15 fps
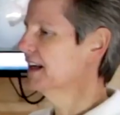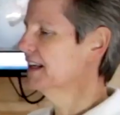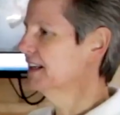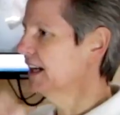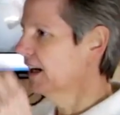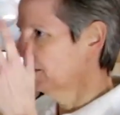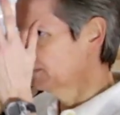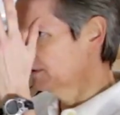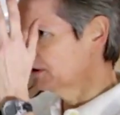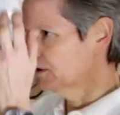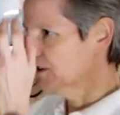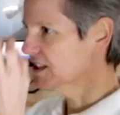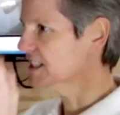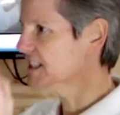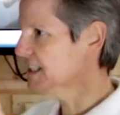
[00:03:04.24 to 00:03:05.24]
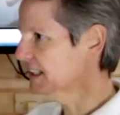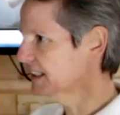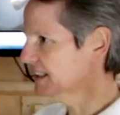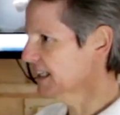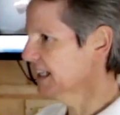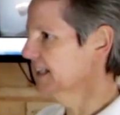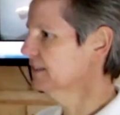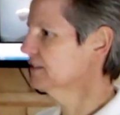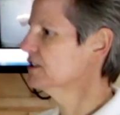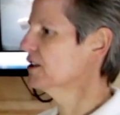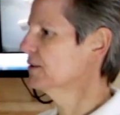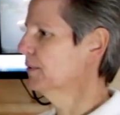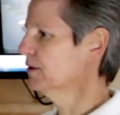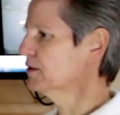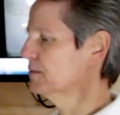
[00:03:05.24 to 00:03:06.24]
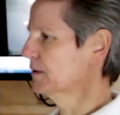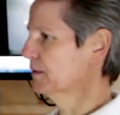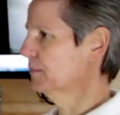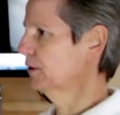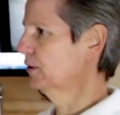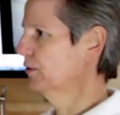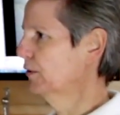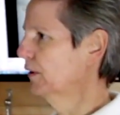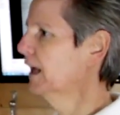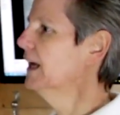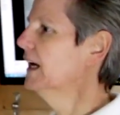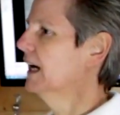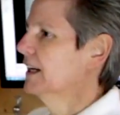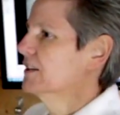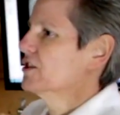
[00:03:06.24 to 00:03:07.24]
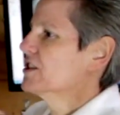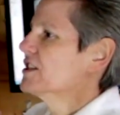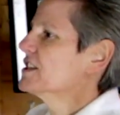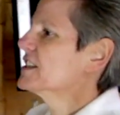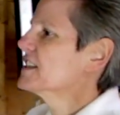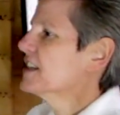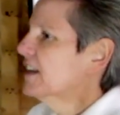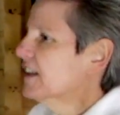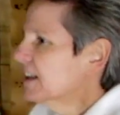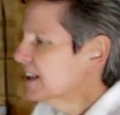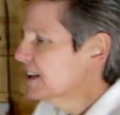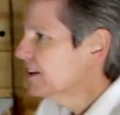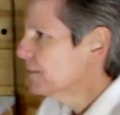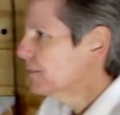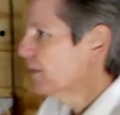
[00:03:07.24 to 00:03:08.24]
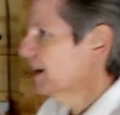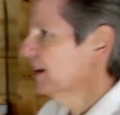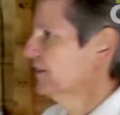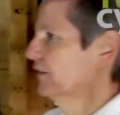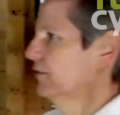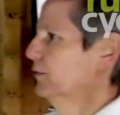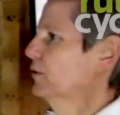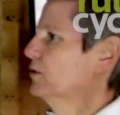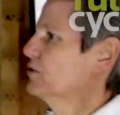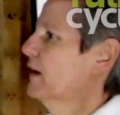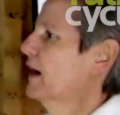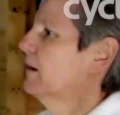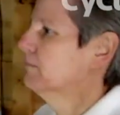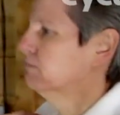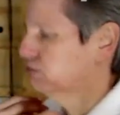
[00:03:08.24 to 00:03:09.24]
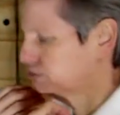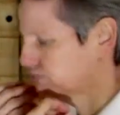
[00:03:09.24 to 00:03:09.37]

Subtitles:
then I want you to sink down to the bottom of the pool and just sigh the breath of water out